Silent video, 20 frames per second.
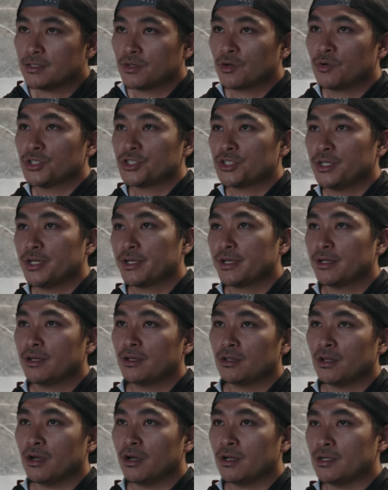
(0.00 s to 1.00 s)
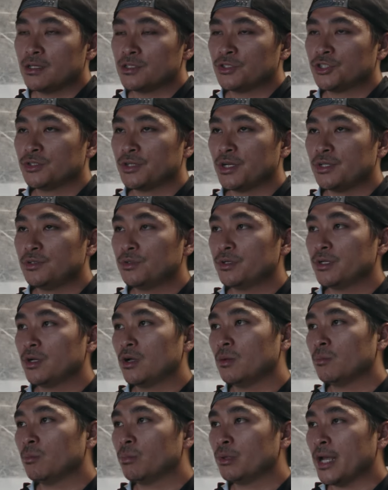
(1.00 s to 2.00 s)
a question I get a lot, is should I do it
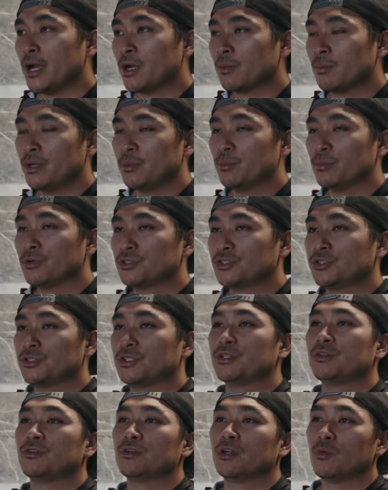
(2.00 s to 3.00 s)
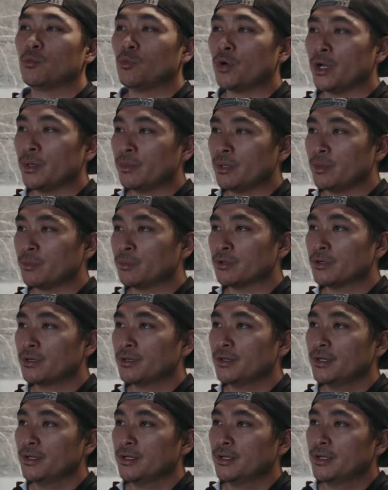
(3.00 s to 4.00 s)
on black paper, should I do it on white paper?
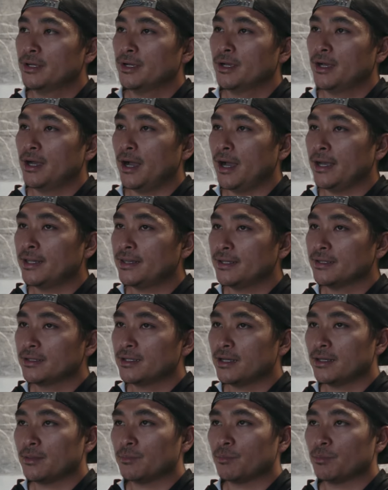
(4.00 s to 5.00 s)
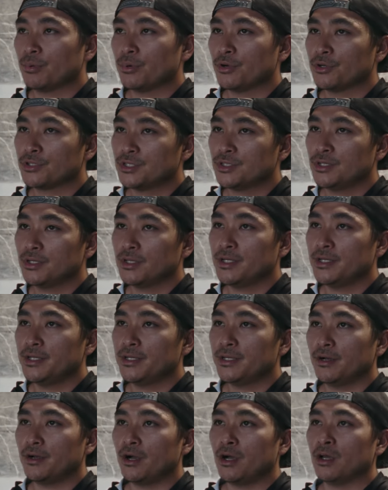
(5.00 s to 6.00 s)
I think that
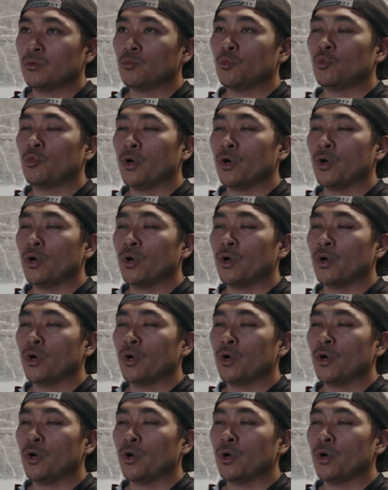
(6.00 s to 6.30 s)
personally on